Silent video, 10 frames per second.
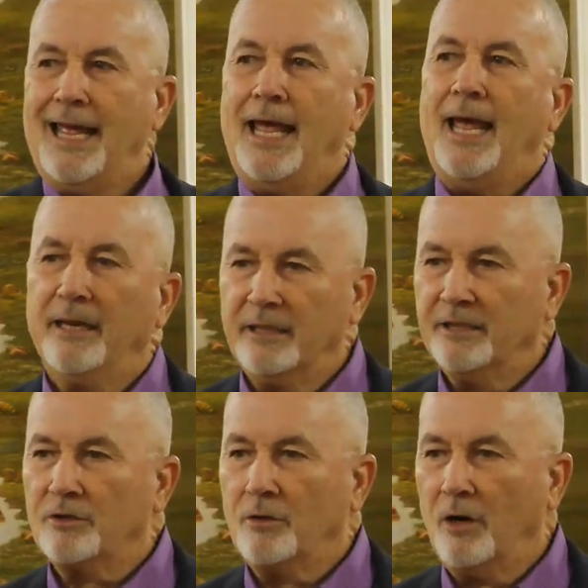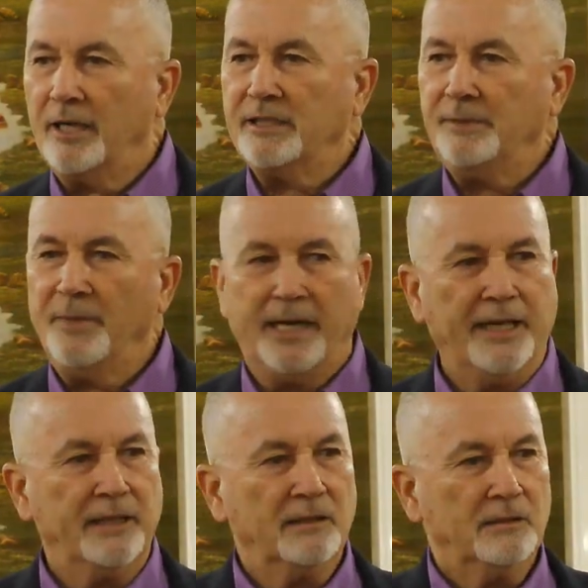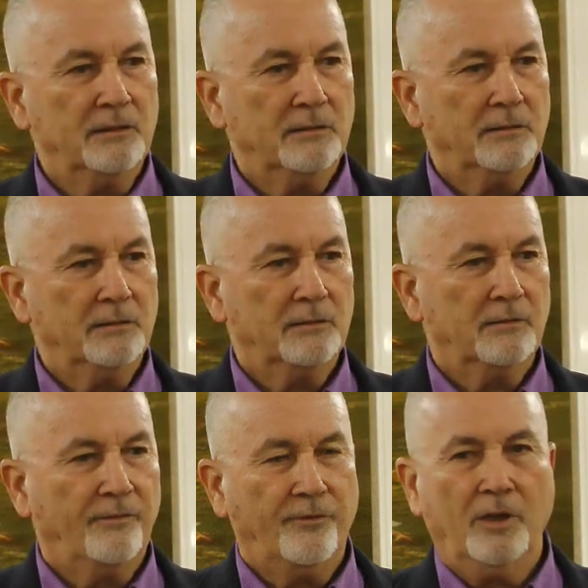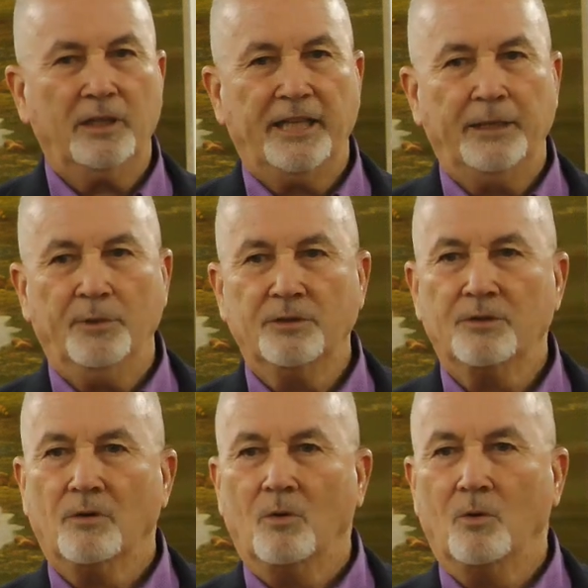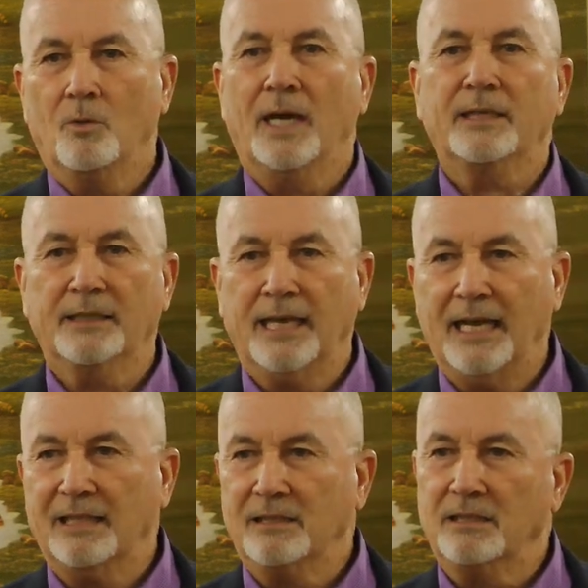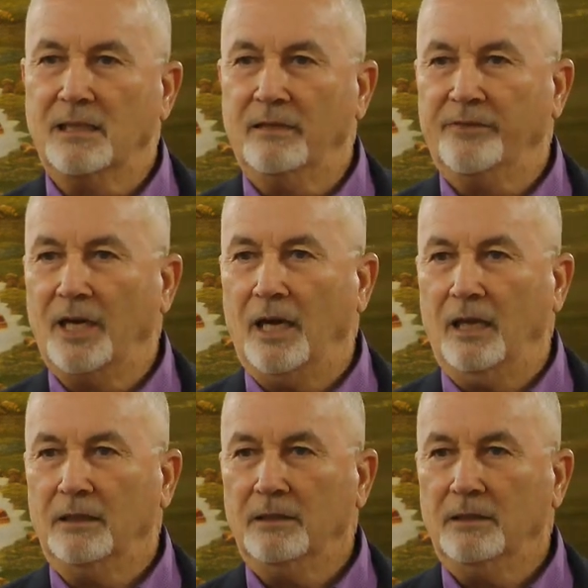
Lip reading: How did this crazy man, full of demons, recognize the Son of God?